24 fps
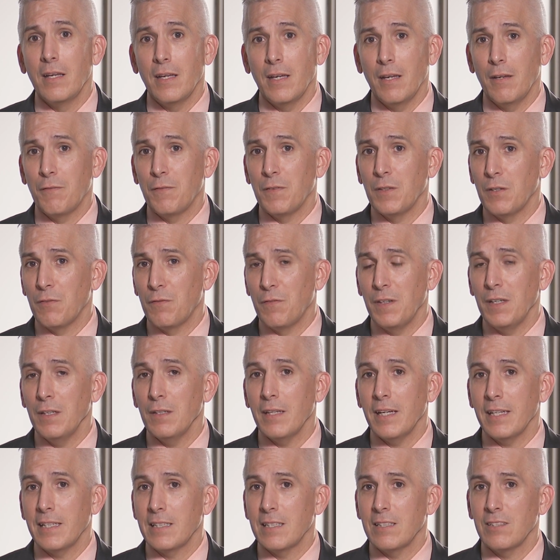If you feel
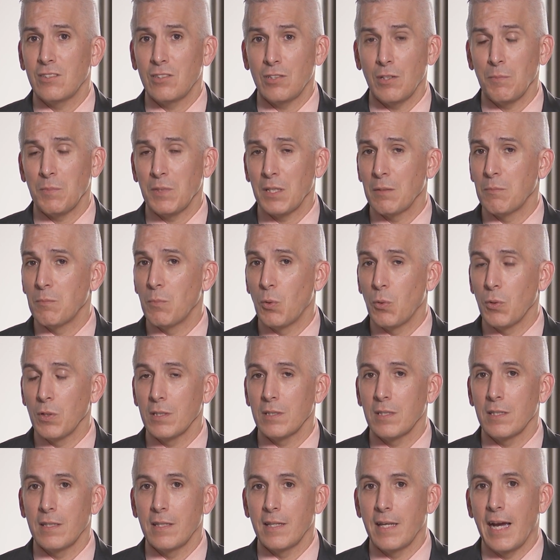like there's something more
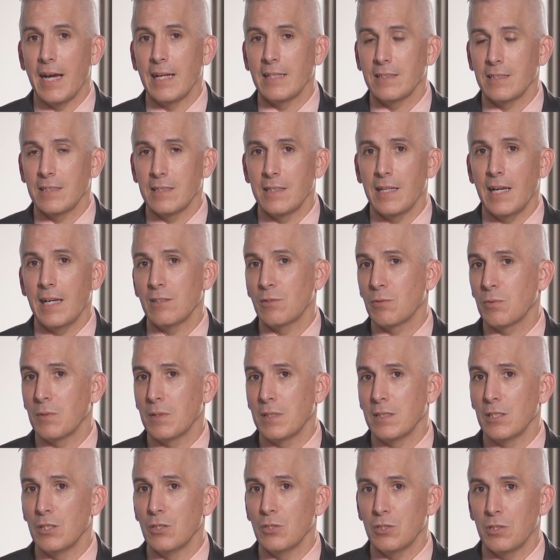than that, then that's
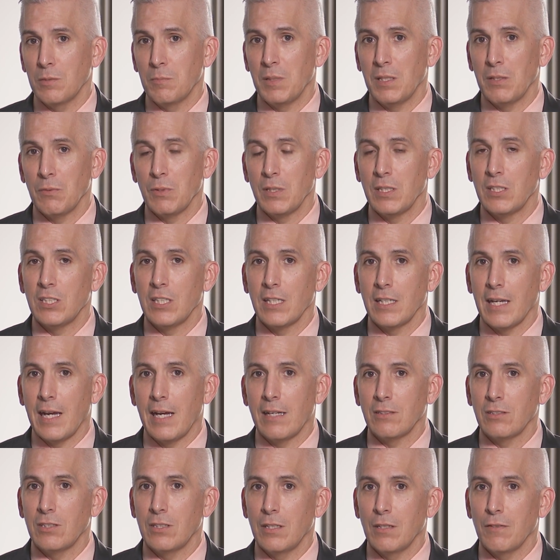when you should be reaching
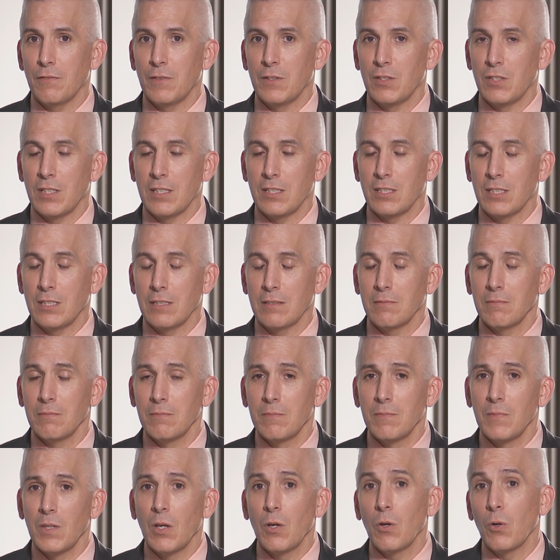out to your physician
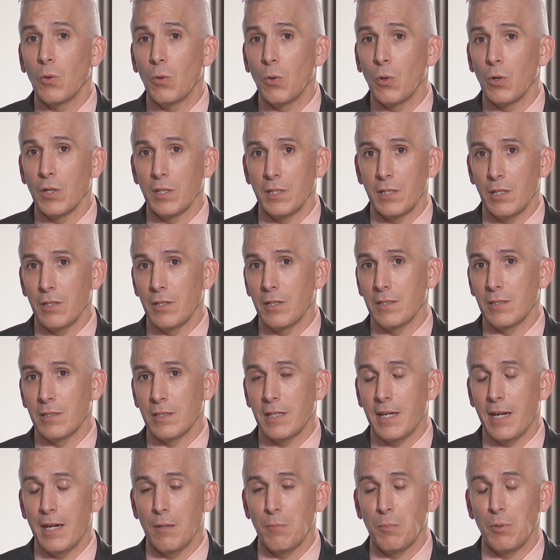or your other
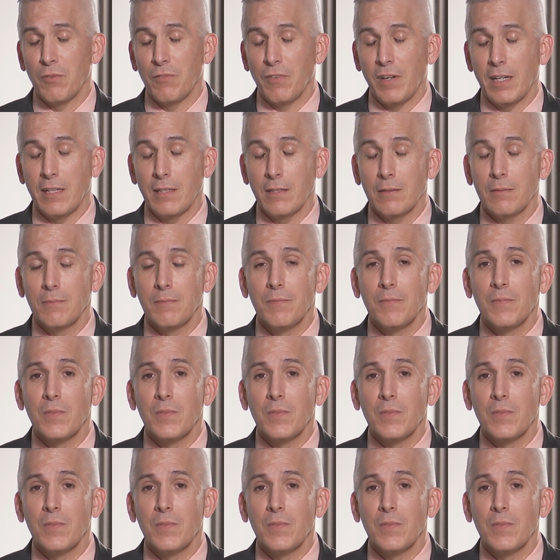care provider.